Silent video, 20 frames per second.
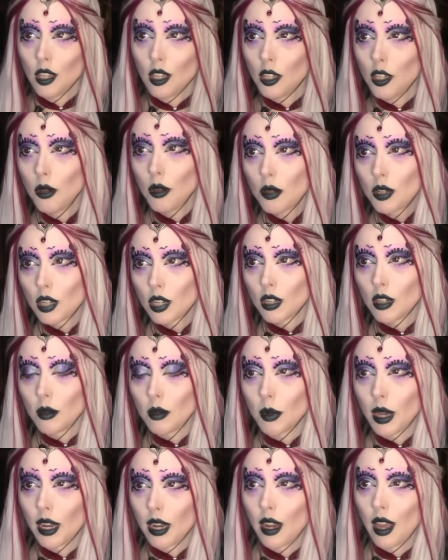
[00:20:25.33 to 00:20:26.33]
YouTube
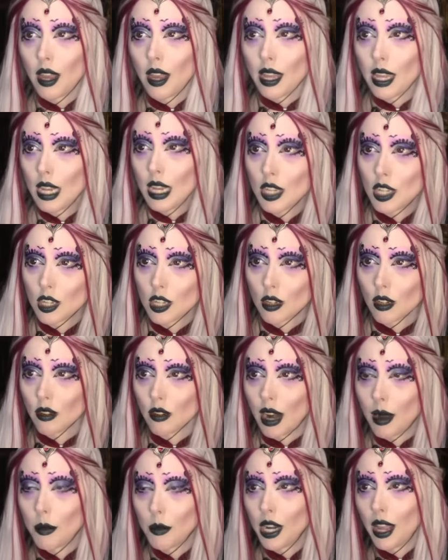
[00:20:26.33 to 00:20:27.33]
and her
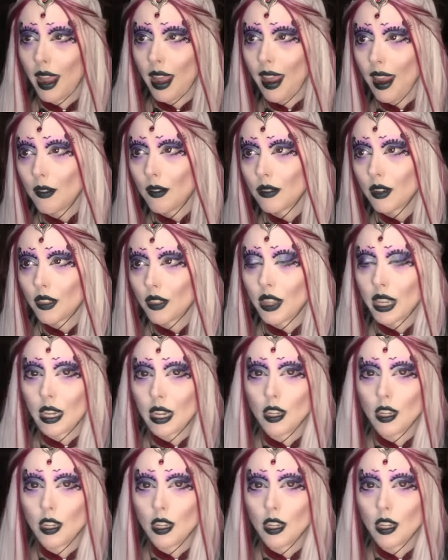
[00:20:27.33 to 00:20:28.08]
Instagram and her everything,